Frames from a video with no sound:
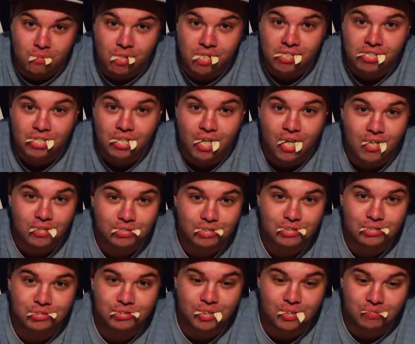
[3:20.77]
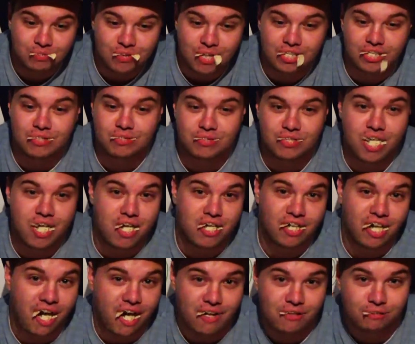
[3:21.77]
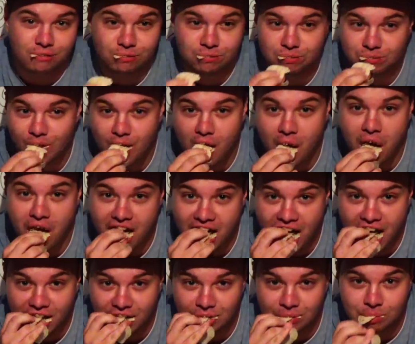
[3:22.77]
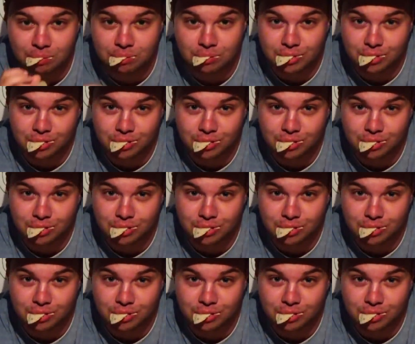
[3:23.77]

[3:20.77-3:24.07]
This is the fucking thing. I'm fucking. I'm,